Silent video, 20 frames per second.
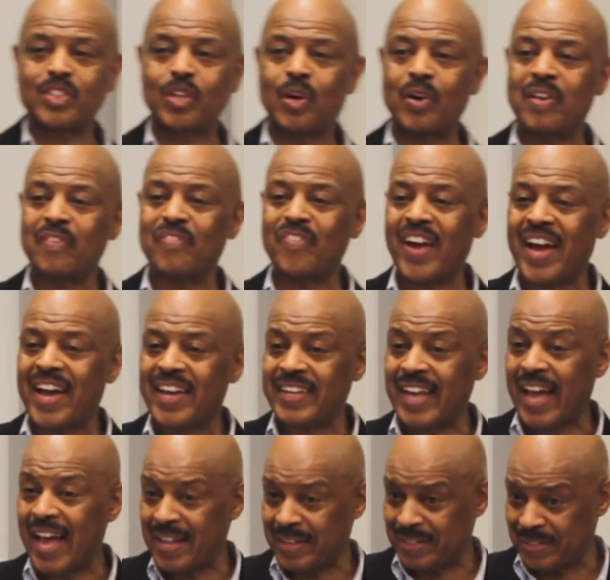
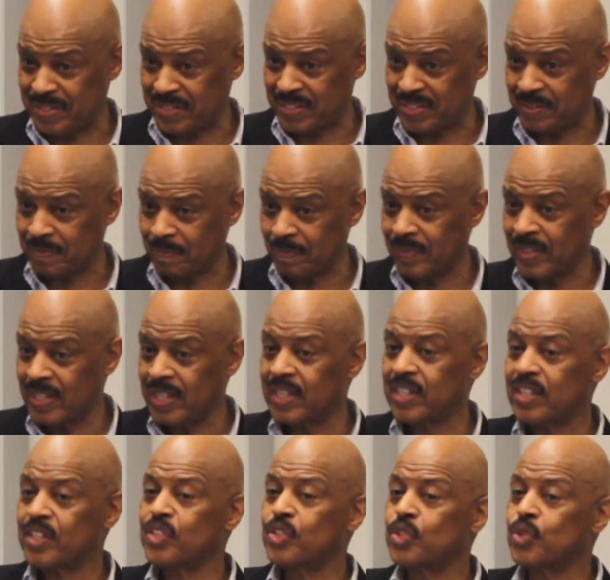
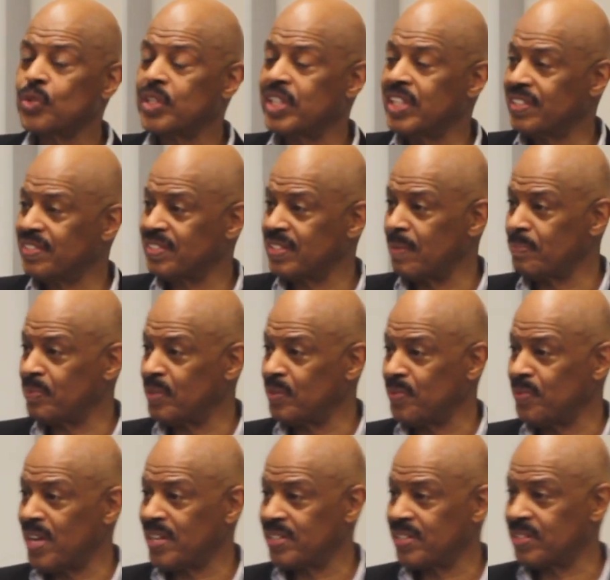$35 to get
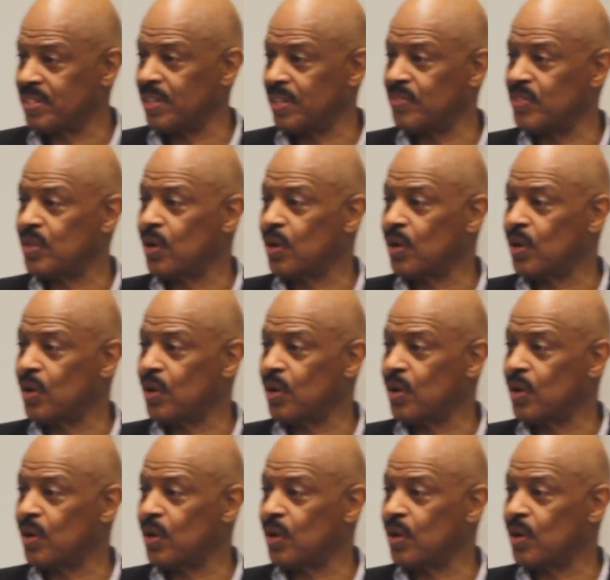something registered.